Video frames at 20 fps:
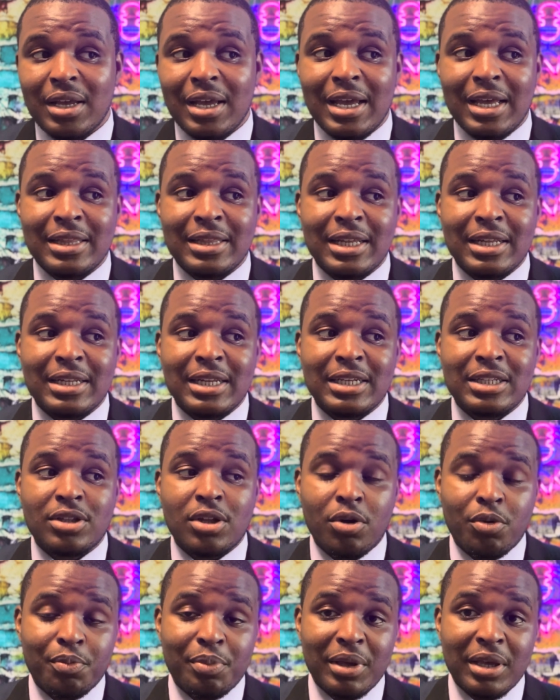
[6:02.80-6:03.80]
and then they
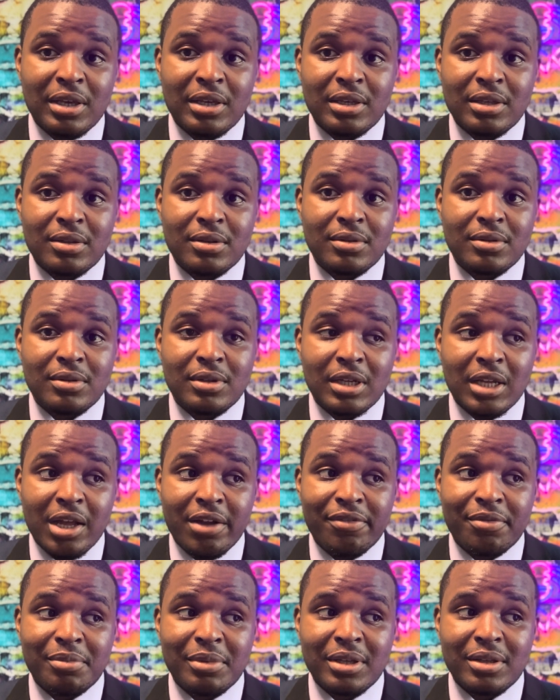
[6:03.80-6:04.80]
don't pay the
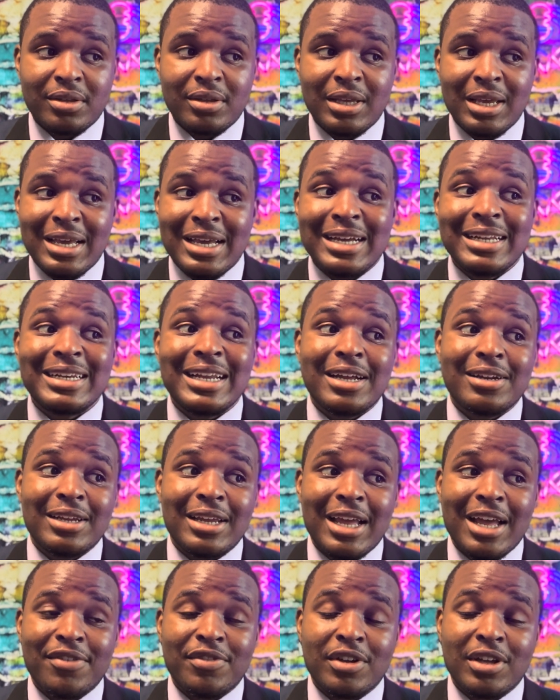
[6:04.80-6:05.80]
government. Now they
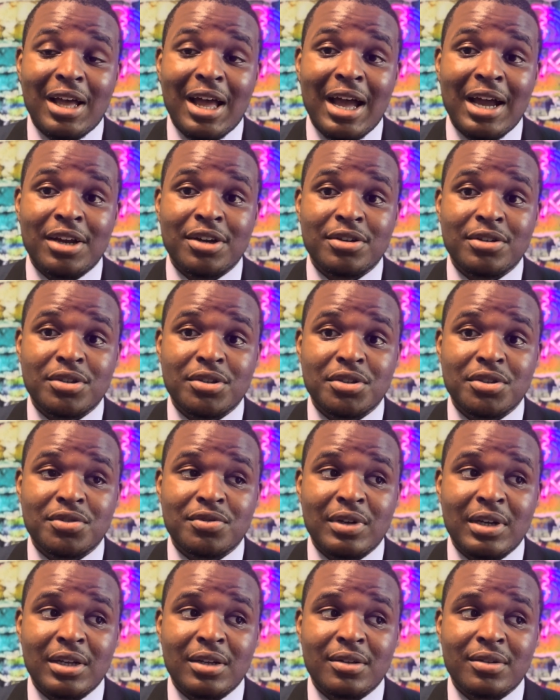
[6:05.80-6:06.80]
have a higher interest
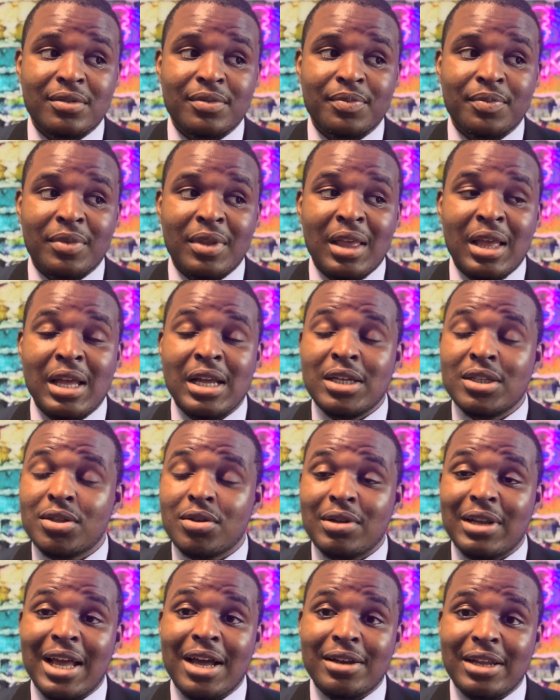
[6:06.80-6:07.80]
rate. So
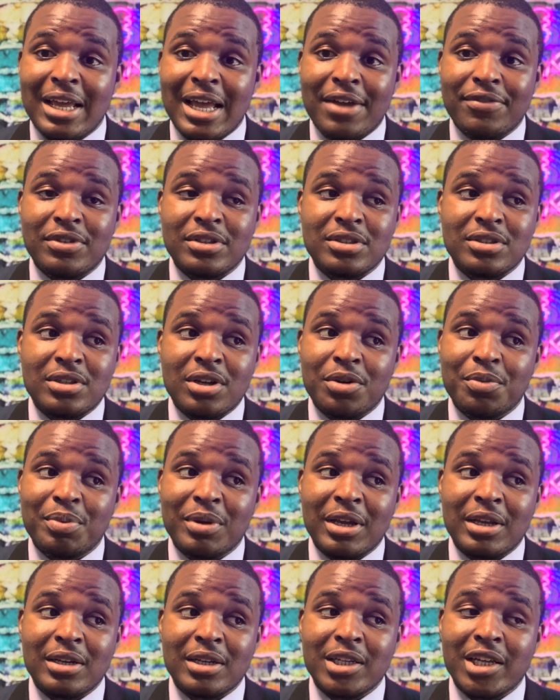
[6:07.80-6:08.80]
now they have to start
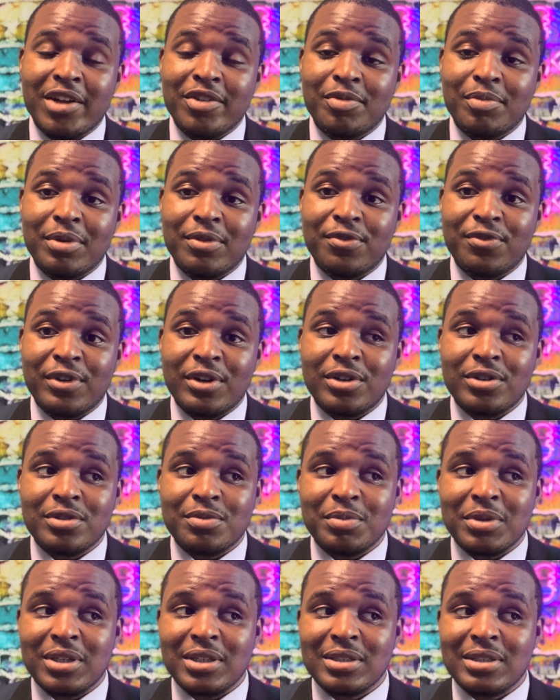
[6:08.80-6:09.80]
paying the government first
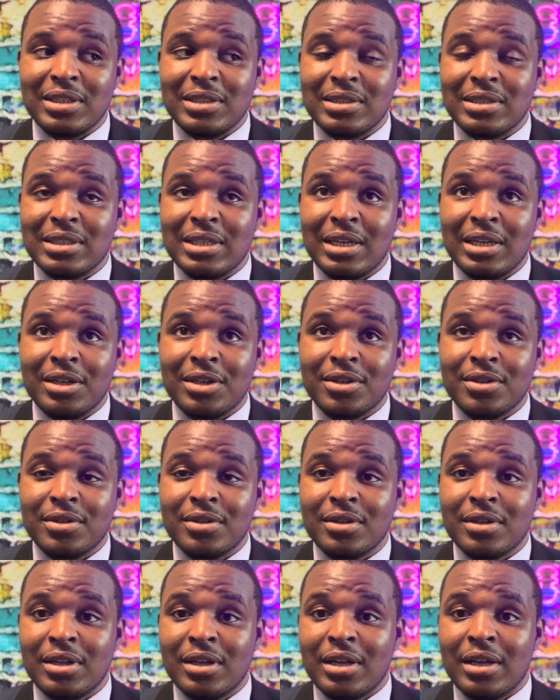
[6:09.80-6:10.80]
because they're scared
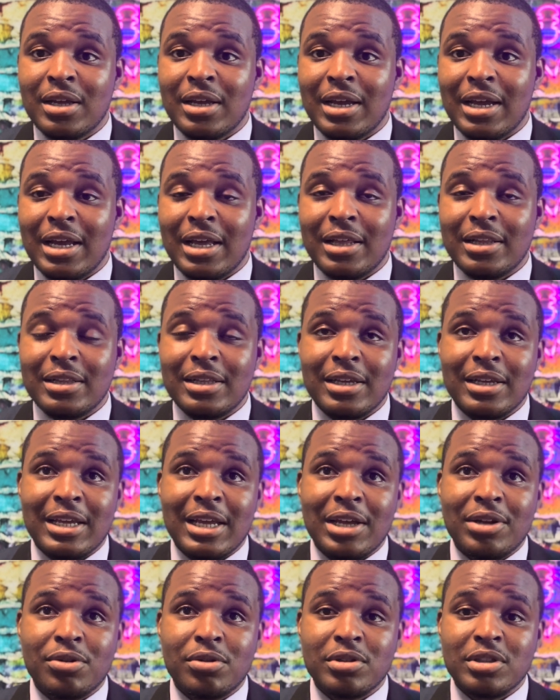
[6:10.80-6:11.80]
and they're
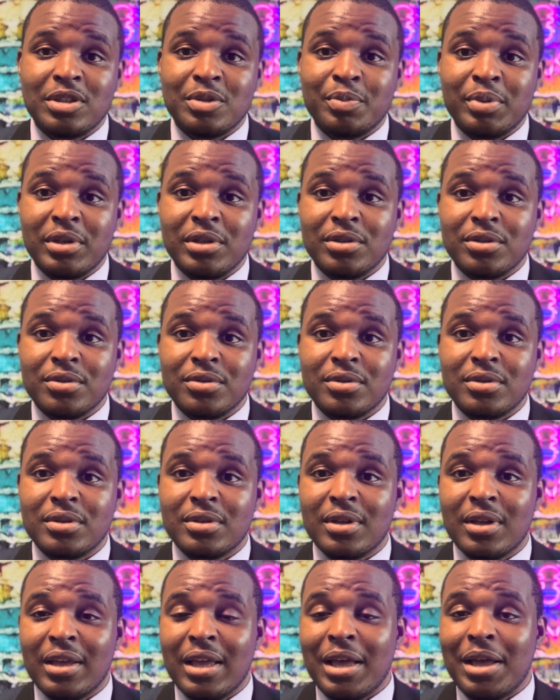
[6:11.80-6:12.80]
getting all these bills,
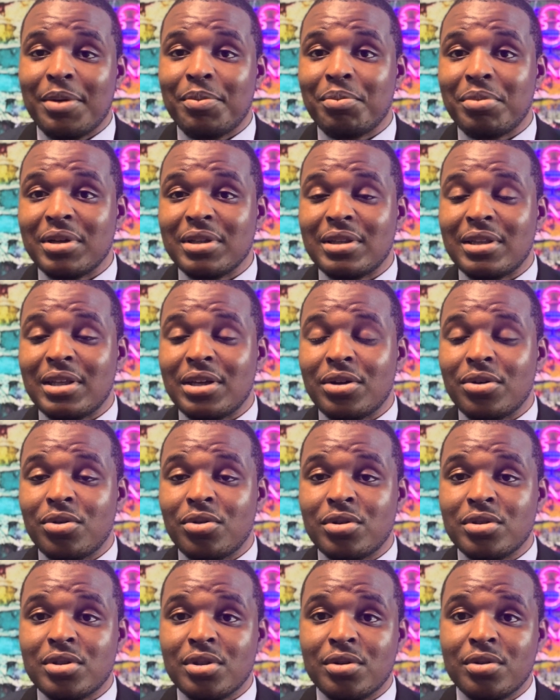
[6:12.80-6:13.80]
but they're
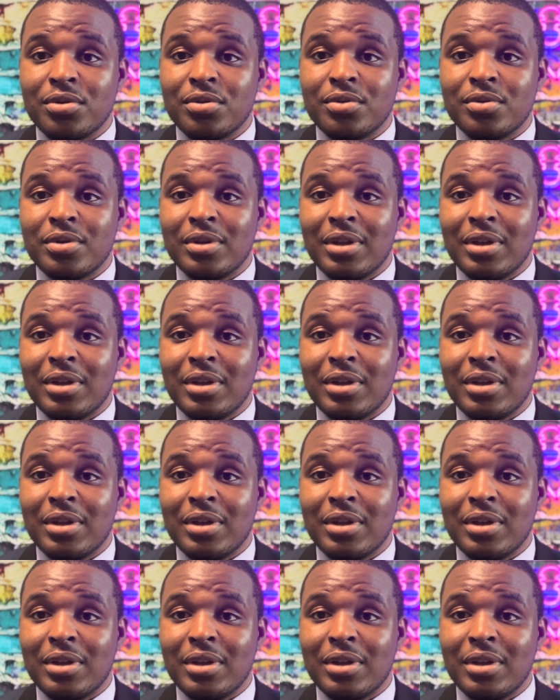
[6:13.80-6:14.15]
also